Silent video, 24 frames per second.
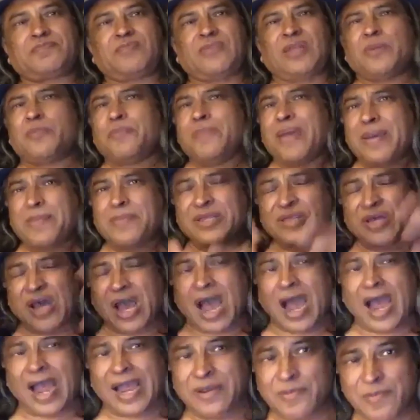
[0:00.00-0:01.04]
maybe the
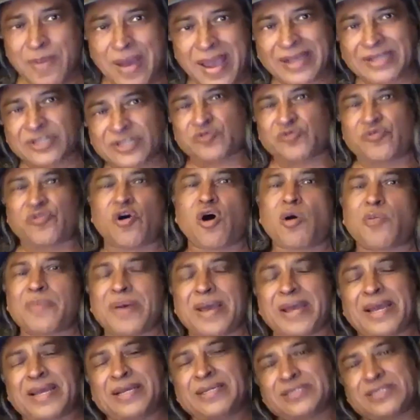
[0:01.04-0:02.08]
IMAX
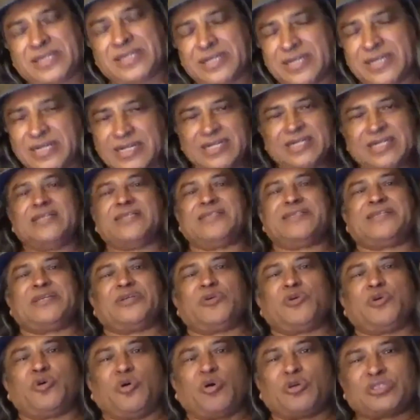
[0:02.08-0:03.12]
format, you
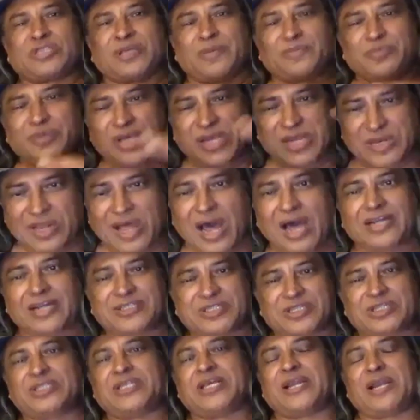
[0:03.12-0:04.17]
know, or something
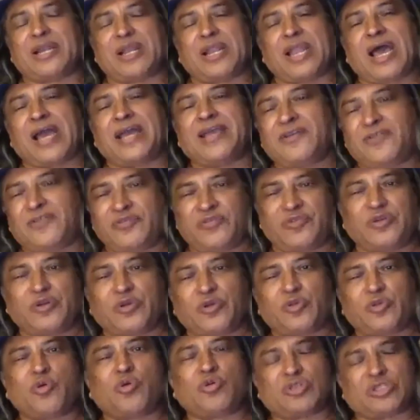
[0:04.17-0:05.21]
larger than life, you
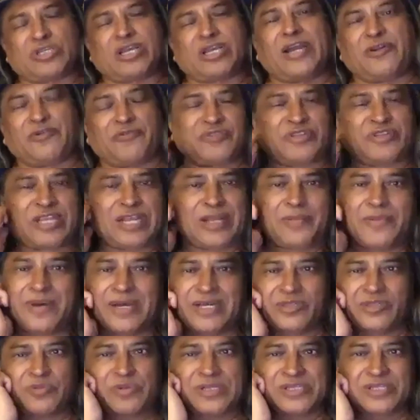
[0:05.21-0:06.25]
know, those kind of
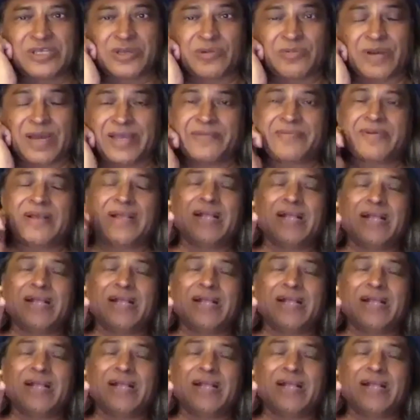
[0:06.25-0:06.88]
cinemas will survive.